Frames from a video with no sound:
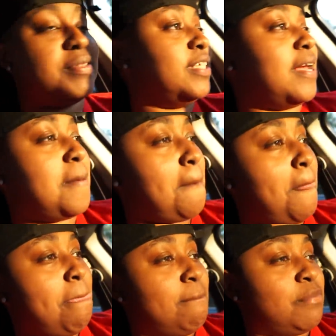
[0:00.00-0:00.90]
what I'm
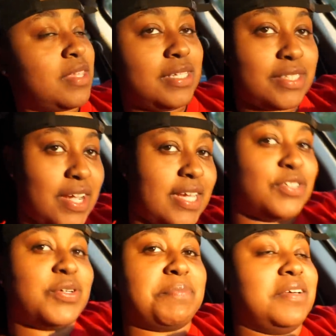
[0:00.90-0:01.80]
saying? So I
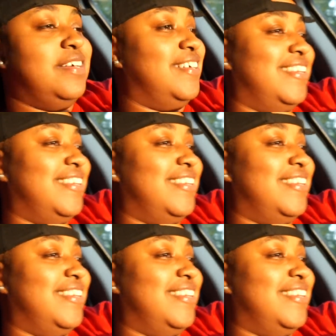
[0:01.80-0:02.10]
ain't tripping.